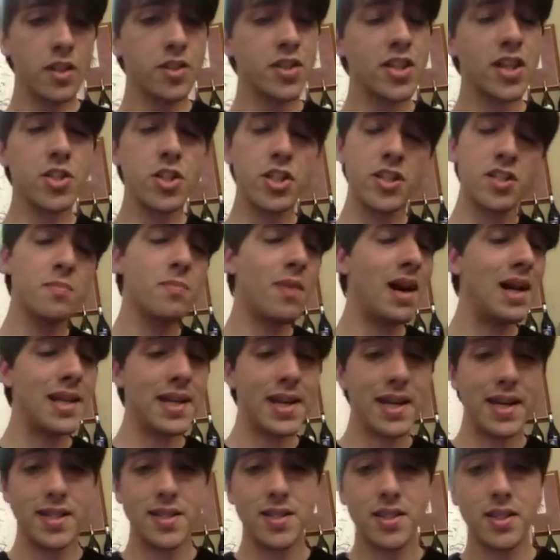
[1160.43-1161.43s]
as malic
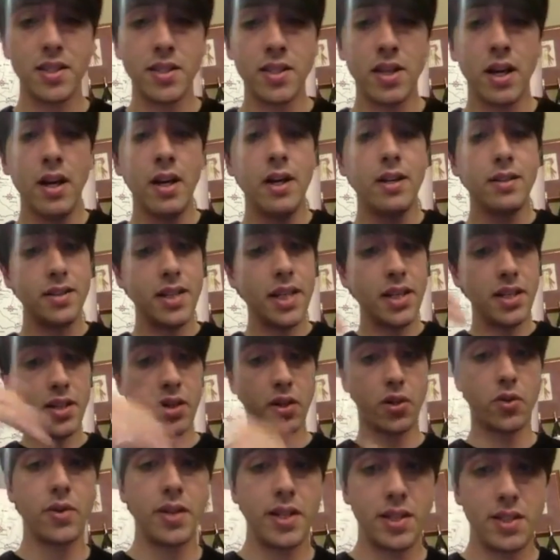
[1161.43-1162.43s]
acid, they
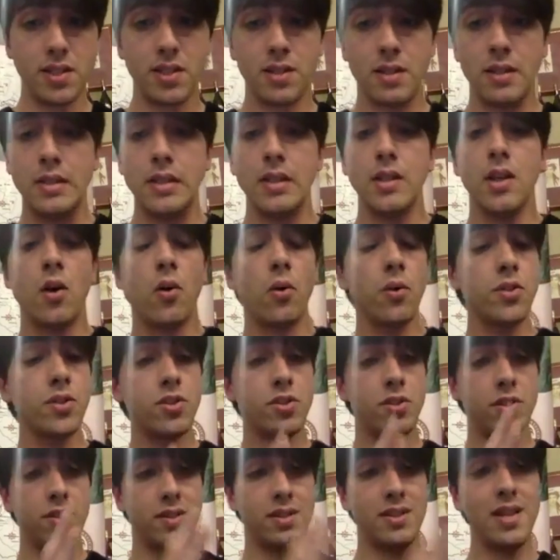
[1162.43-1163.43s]
decrease. Also,
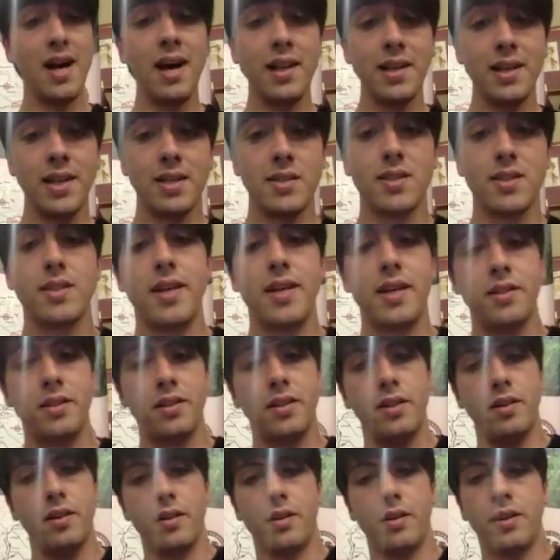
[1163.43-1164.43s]
the tannins and
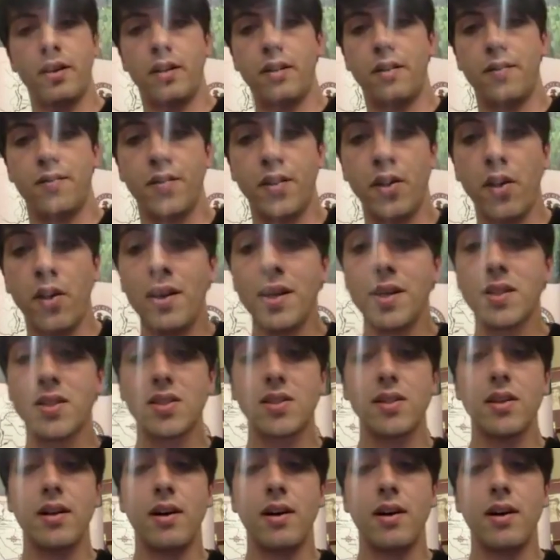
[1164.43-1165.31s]
the phenolics,